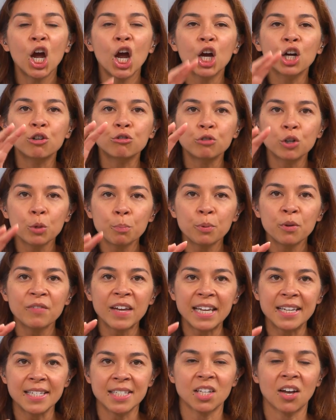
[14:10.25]
A group of
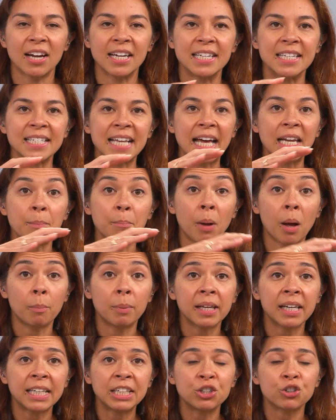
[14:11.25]
insiders at a
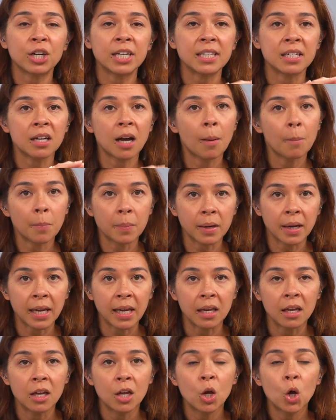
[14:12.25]
publicly traded
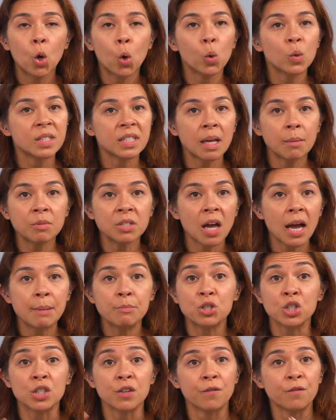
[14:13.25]
company, or
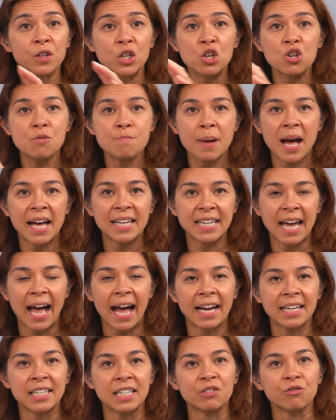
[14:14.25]
sometimes just a few bad
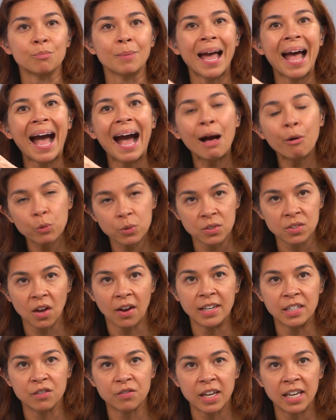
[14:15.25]
actors from
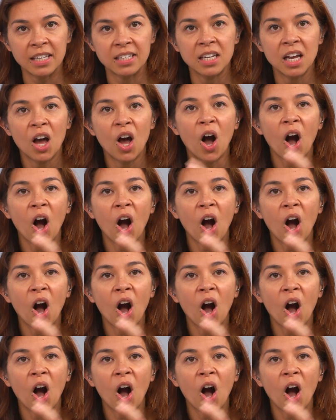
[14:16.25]
outside of it,